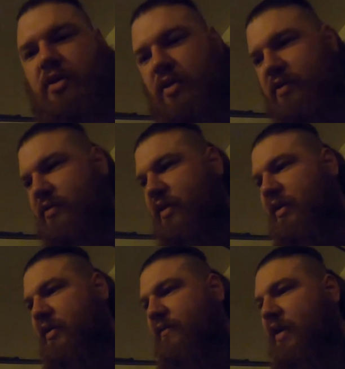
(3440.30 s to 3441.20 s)
Let's
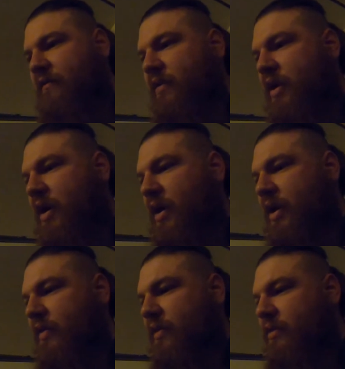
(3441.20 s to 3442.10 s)
see if I can figure out how to
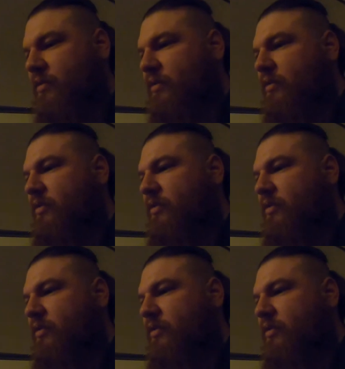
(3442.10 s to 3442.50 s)
end this.